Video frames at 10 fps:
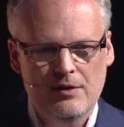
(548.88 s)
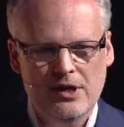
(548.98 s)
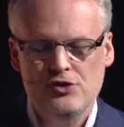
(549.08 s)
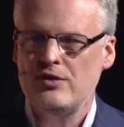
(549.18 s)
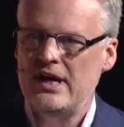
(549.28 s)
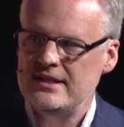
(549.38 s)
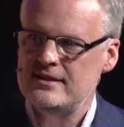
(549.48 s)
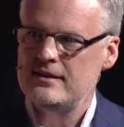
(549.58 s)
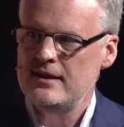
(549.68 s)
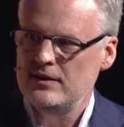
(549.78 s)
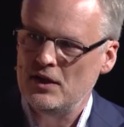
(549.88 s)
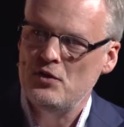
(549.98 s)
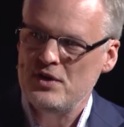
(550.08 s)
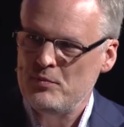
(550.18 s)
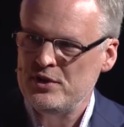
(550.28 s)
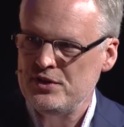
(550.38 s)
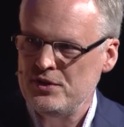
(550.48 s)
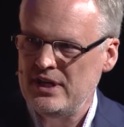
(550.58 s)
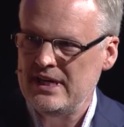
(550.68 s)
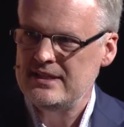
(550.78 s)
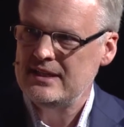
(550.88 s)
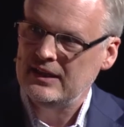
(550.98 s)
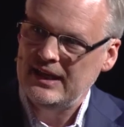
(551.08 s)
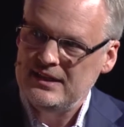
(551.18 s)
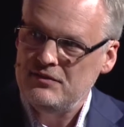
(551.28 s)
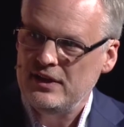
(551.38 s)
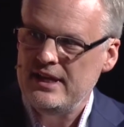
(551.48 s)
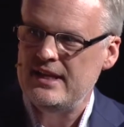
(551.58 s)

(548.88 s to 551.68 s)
address loan opportunities collectively